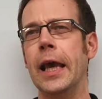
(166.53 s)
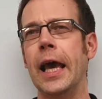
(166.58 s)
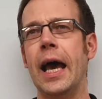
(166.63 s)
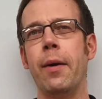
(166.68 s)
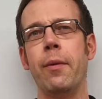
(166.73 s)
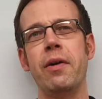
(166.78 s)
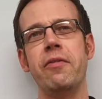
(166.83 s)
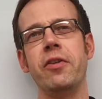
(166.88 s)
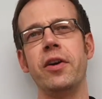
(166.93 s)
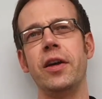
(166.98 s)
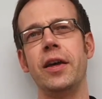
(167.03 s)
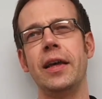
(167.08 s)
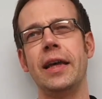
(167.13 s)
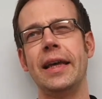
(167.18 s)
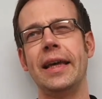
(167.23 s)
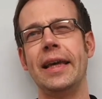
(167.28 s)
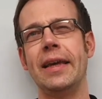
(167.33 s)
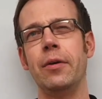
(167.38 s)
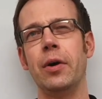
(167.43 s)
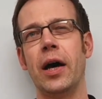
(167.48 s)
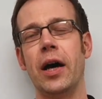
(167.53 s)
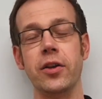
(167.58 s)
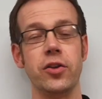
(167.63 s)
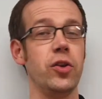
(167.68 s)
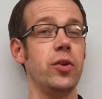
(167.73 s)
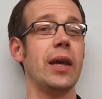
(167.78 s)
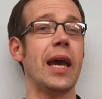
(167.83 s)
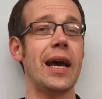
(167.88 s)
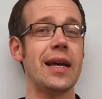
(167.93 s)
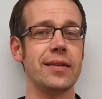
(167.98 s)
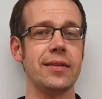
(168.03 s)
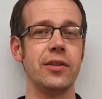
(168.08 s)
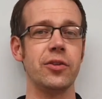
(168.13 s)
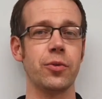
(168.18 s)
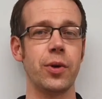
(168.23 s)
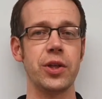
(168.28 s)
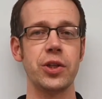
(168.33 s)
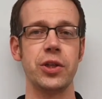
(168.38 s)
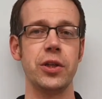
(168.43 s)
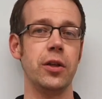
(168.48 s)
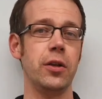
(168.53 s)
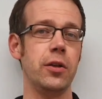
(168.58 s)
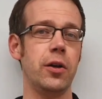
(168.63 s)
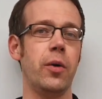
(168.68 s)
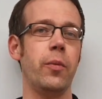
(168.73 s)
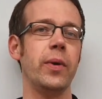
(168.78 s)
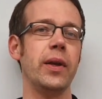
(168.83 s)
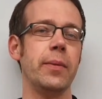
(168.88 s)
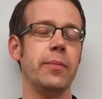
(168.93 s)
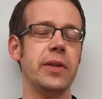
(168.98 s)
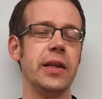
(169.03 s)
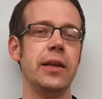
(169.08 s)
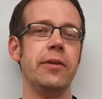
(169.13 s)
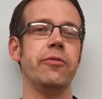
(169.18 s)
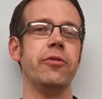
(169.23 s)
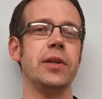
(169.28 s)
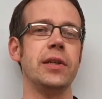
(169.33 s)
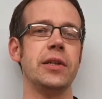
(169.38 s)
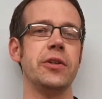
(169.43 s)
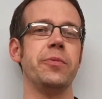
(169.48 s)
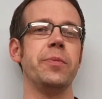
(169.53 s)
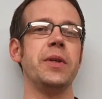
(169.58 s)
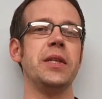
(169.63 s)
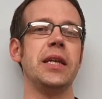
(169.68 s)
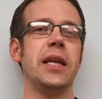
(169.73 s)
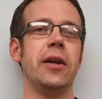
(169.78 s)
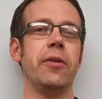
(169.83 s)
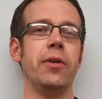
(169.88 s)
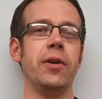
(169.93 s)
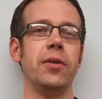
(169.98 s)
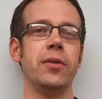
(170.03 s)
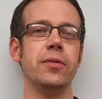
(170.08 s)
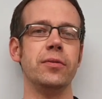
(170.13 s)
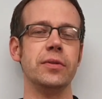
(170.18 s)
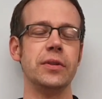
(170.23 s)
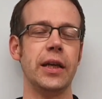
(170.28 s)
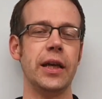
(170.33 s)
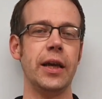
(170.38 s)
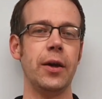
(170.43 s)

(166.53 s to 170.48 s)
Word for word: However, I do get asked this question a lot when I'm delivering this material.